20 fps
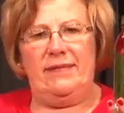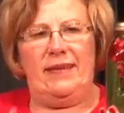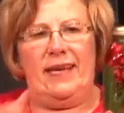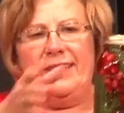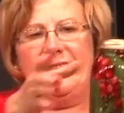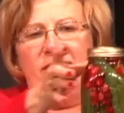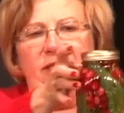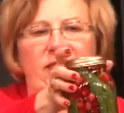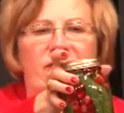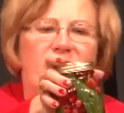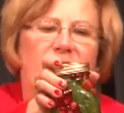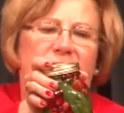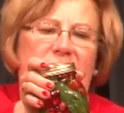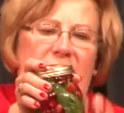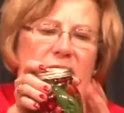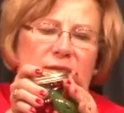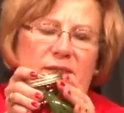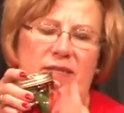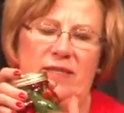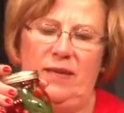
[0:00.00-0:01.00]
I just thought
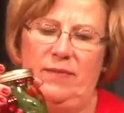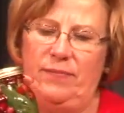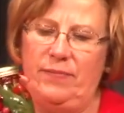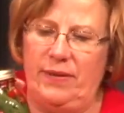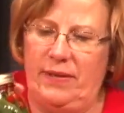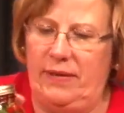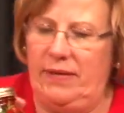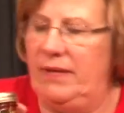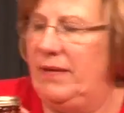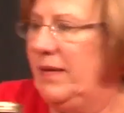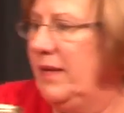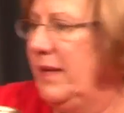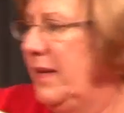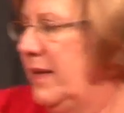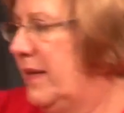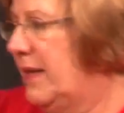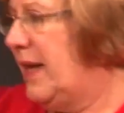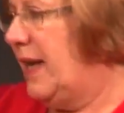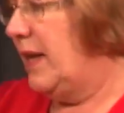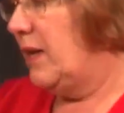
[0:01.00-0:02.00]
that was something
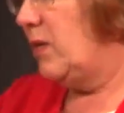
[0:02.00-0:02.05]
kind